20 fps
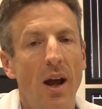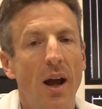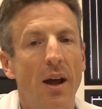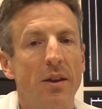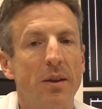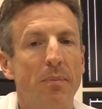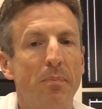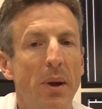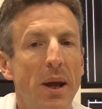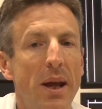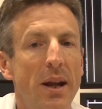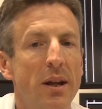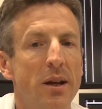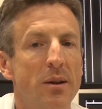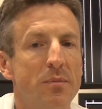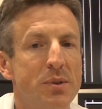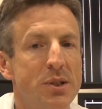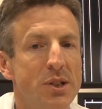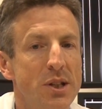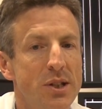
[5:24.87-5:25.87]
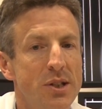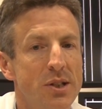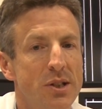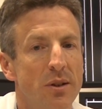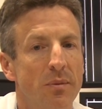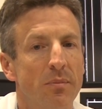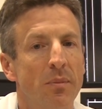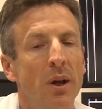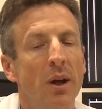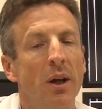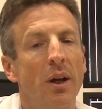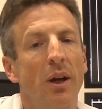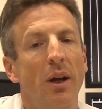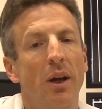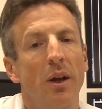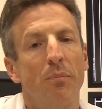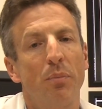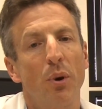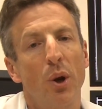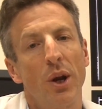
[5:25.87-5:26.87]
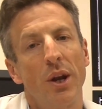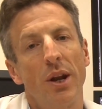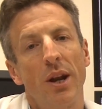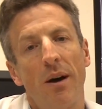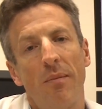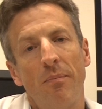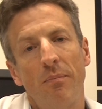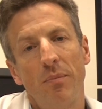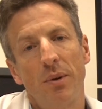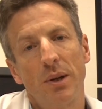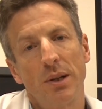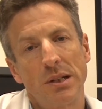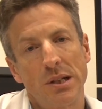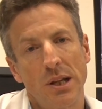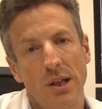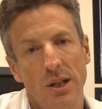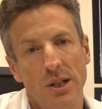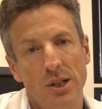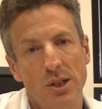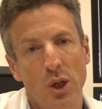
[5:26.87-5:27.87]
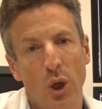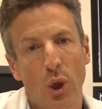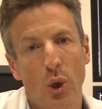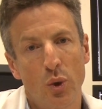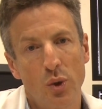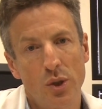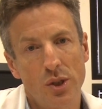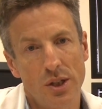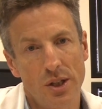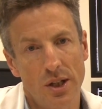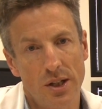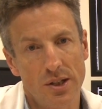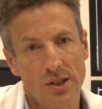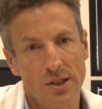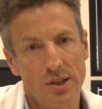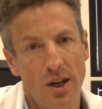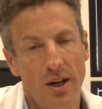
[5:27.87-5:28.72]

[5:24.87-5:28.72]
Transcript: And the pen hip system can put a number to this looseness